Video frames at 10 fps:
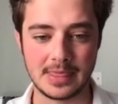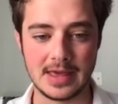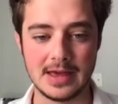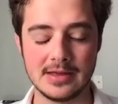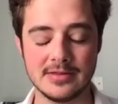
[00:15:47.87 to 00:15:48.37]

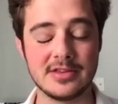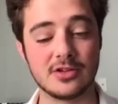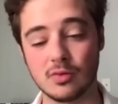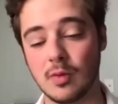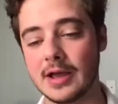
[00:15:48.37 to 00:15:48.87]
And this
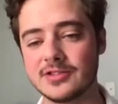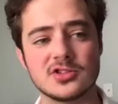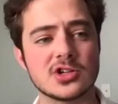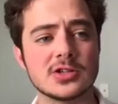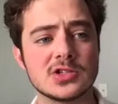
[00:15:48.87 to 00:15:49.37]
is why it's
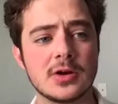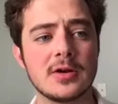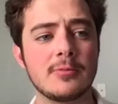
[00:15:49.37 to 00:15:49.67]
such a concern.